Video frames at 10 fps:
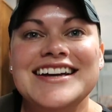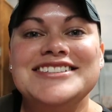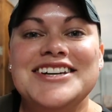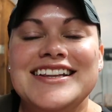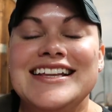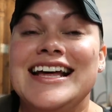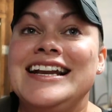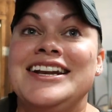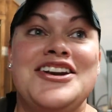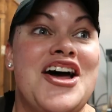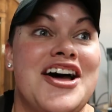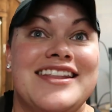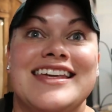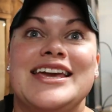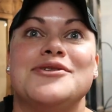I did
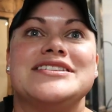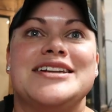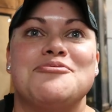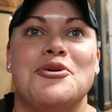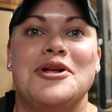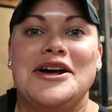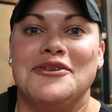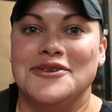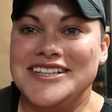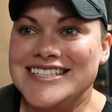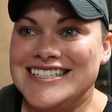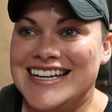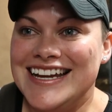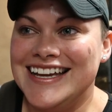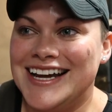not think he was gonna pull out a real
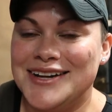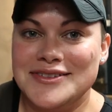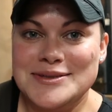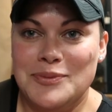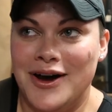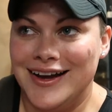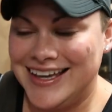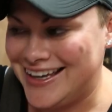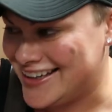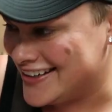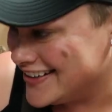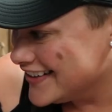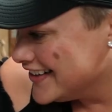snake out of his pocket.